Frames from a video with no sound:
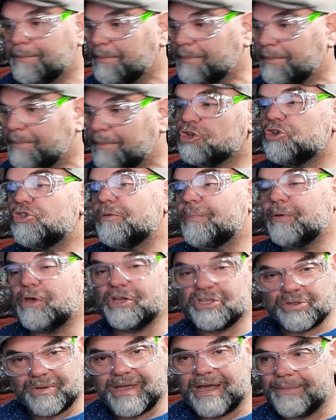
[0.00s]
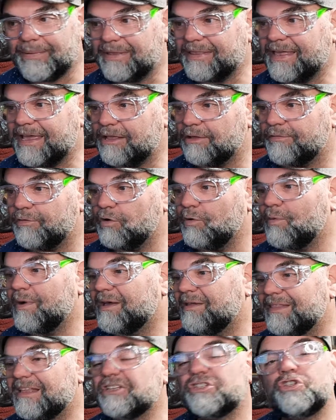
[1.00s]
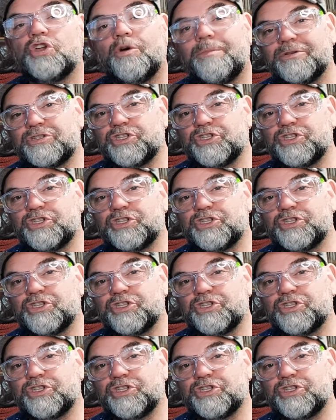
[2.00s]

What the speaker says: Because I knew the birds were coming there, and I thought, well, that's an